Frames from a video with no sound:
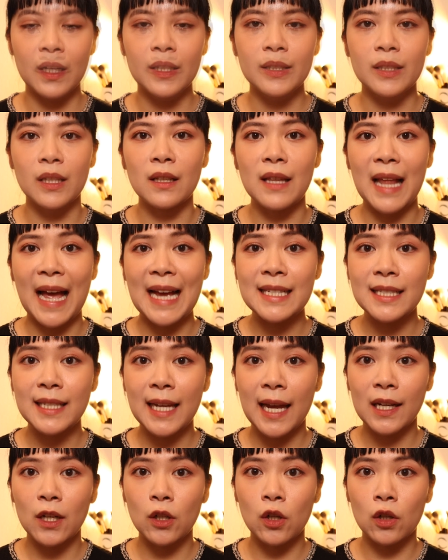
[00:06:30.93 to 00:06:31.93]
The last
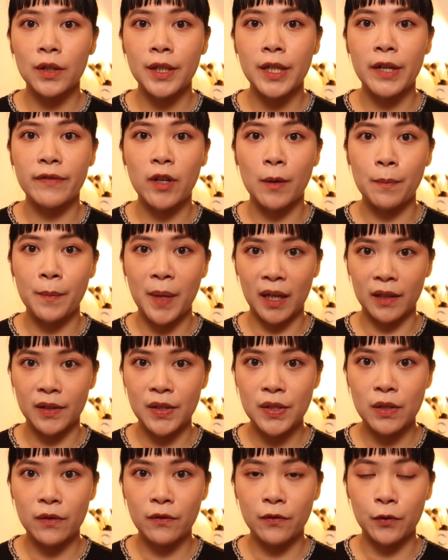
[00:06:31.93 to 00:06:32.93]
category of
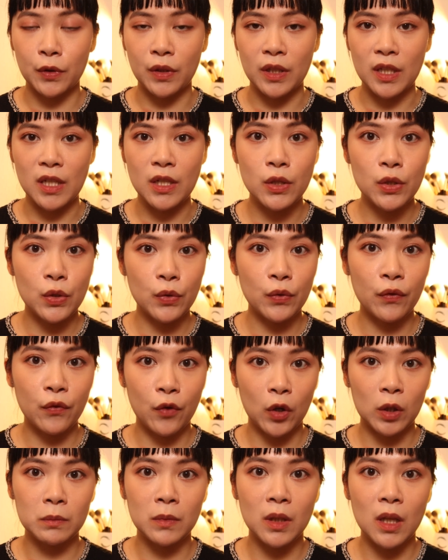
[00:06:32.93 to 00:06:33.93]
comparison for these two
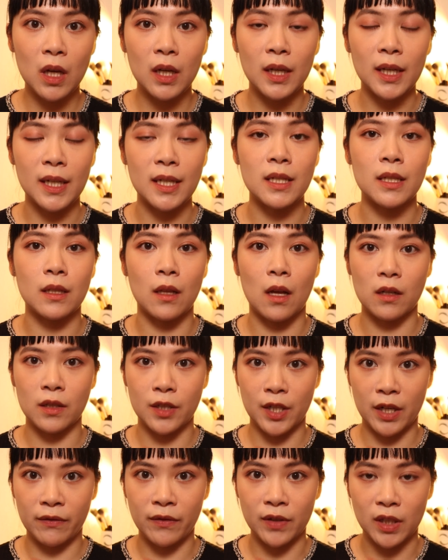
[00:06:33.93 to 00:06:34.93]
formula is
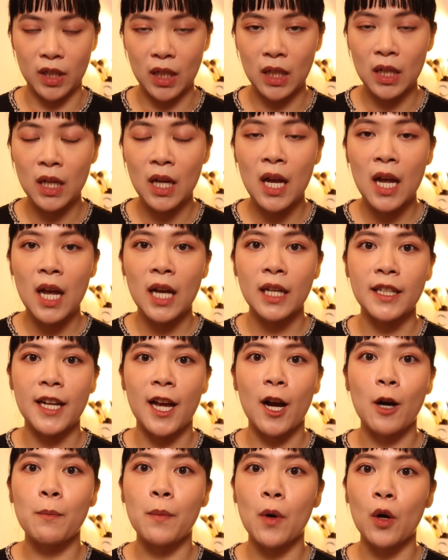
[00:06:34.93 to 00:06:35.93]
longevity.
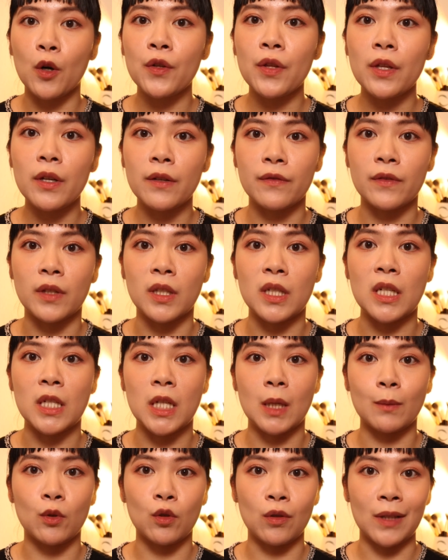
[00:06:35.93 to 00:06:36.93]
Now, both of the
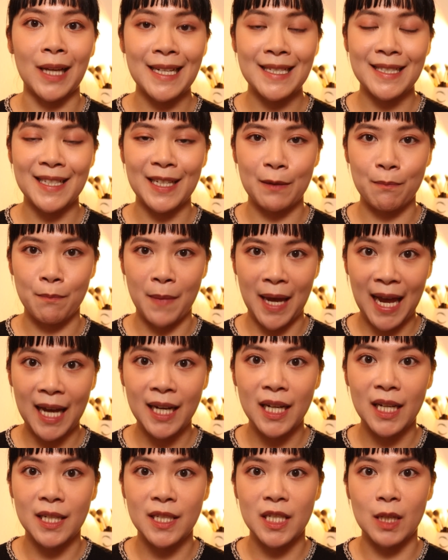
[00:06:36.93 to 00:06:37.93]
Double Lasting Matte
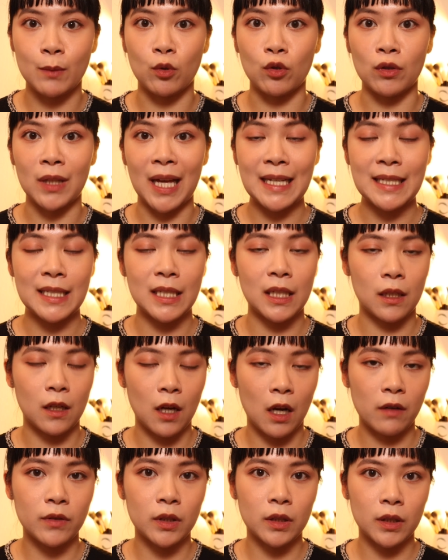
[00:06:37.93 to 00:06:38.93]
and Double Lasting
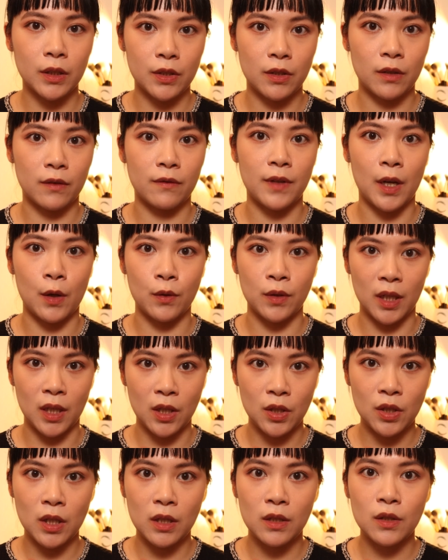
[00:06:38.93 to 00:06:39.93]
Cover Cushion
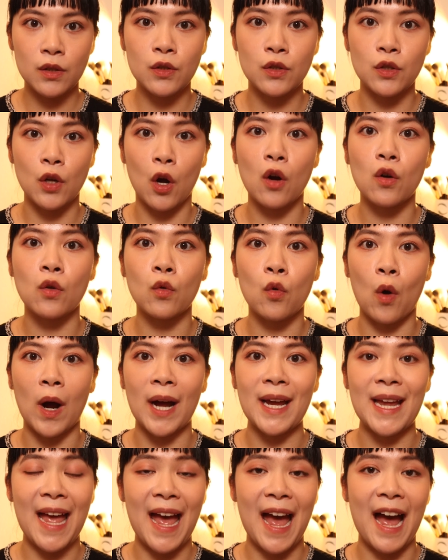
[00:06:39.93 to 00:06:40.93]
Foundations don't
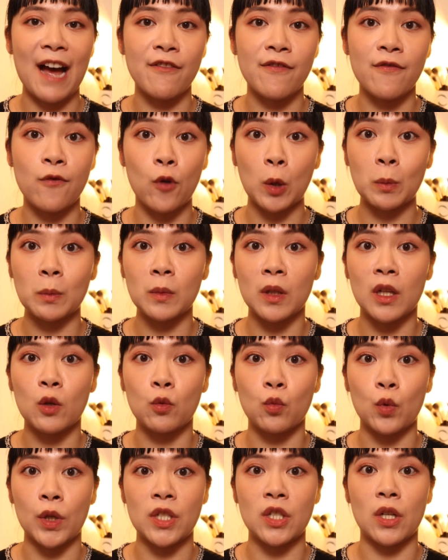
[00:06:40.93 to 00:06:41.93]
quite have formula
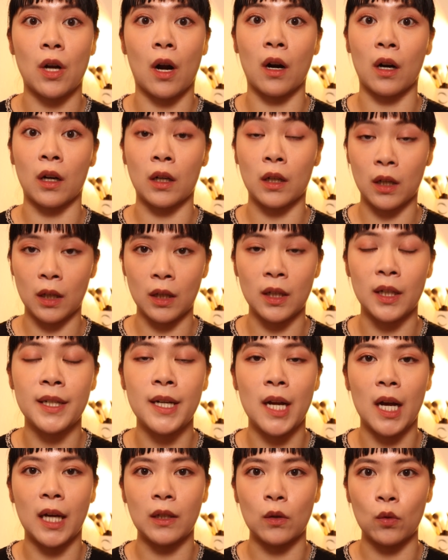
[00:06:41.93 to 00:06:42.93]
which are good
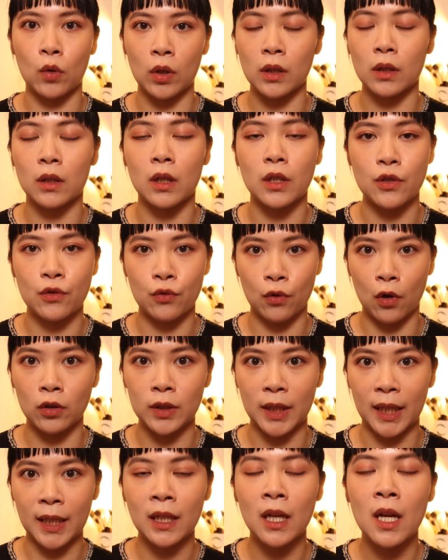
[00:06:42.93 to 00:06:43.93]
at oil
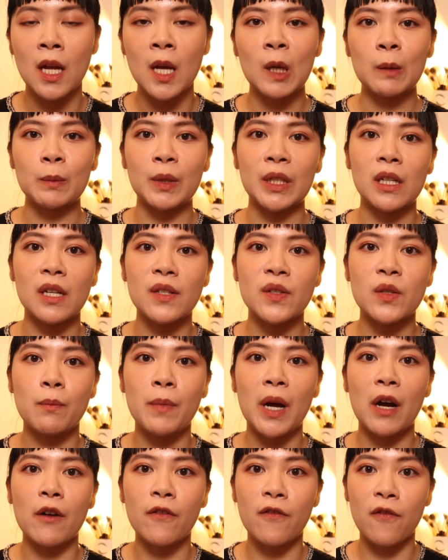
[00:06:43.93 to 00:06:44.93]
controlling, because
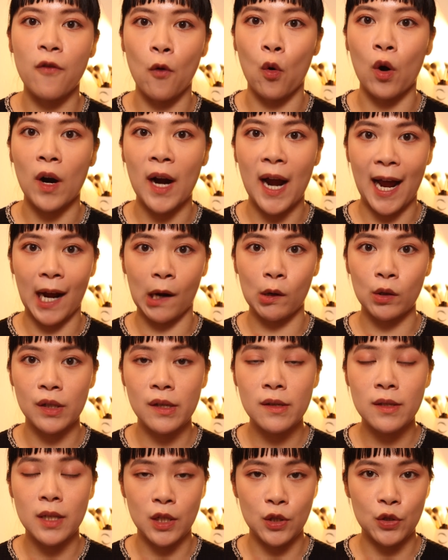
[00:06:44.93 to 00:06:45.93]
about 4
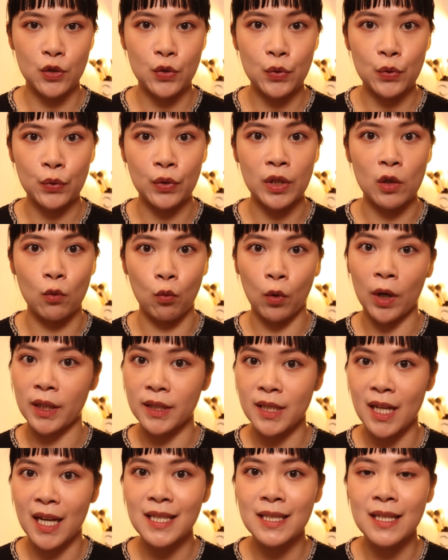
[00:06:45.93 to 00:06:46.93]
hours into the wear
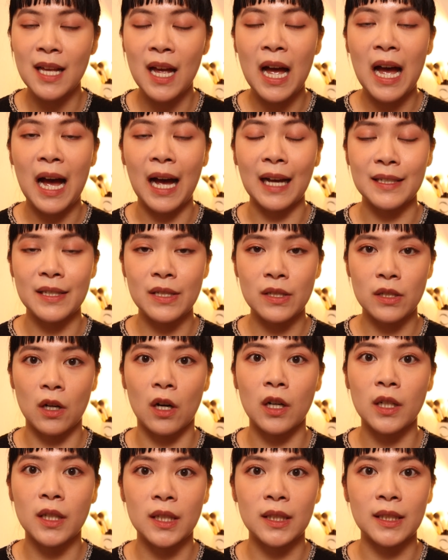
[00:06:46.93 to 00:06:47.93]
test, I
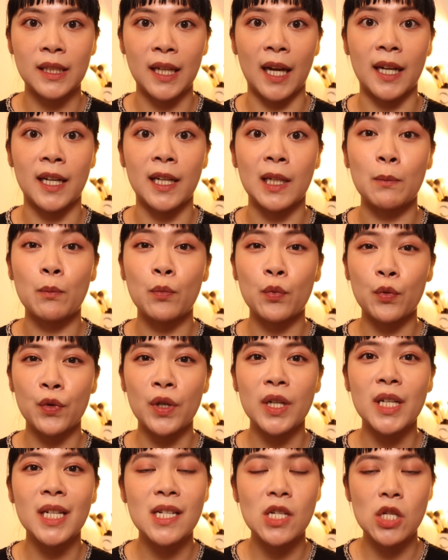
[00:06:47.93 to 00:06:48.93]
started getting
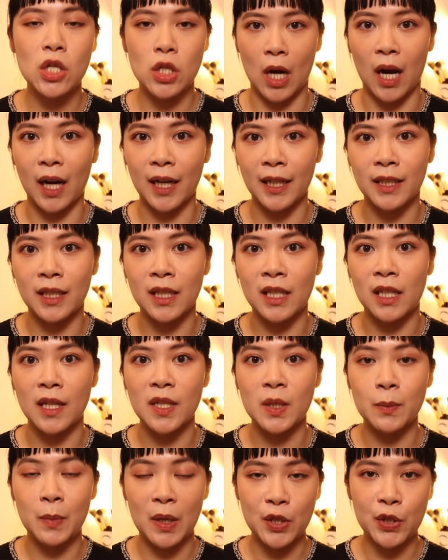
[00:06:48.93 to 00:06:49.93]
pretty shiny,
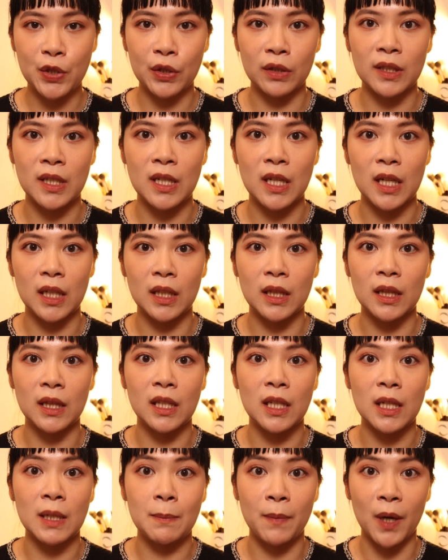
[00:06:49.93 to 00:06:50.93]
especially in
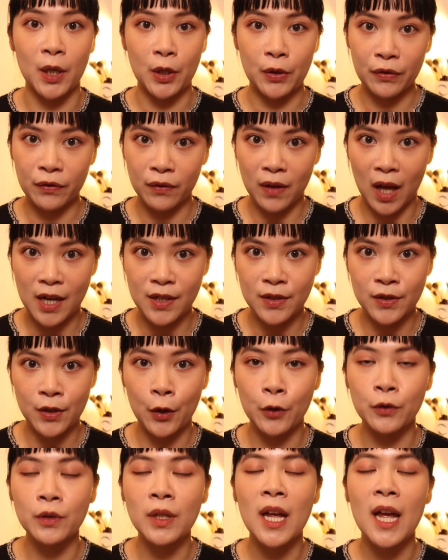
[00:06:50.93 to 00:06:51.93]
the butterfly
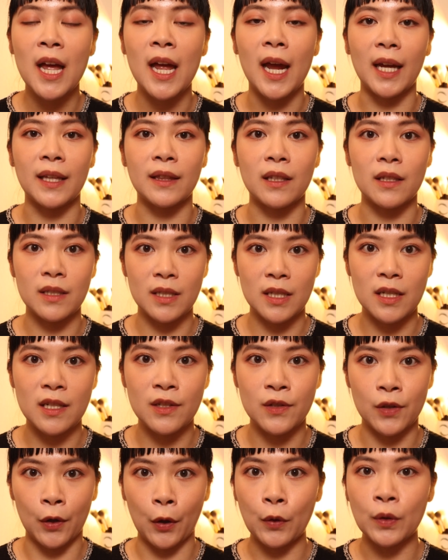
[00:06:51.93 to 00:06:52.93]
zone and the
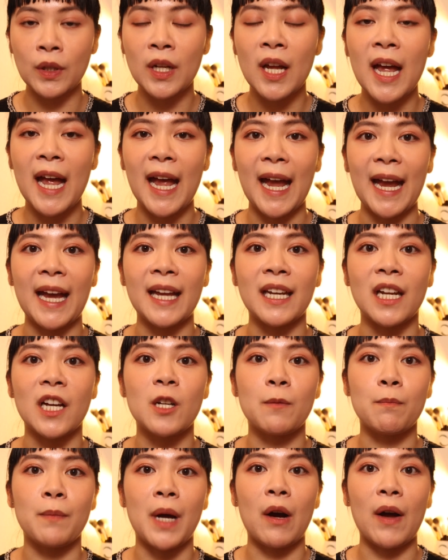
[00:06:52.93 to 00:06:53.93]
T-zone, and at
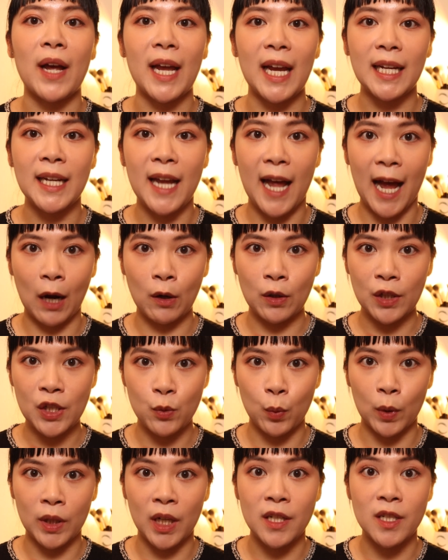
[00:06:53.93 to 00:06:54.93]
about 8 hours
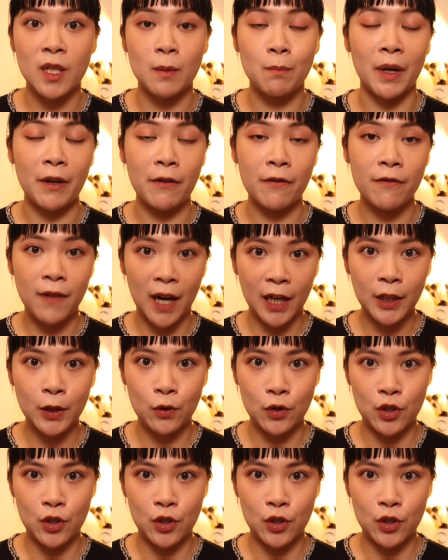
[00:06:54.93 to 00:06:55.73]
when I did my final